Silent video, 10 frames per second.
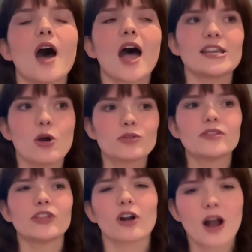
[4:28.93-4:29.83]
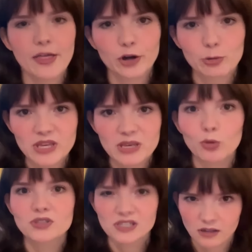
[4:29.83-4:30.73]
I know that there are other
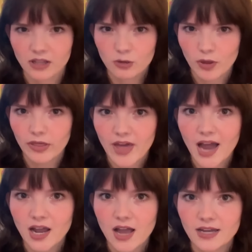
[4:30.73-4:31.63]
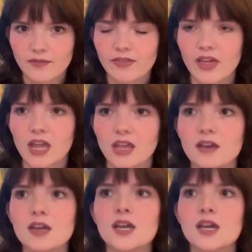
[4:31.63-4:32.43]
people dealing with that kind of thing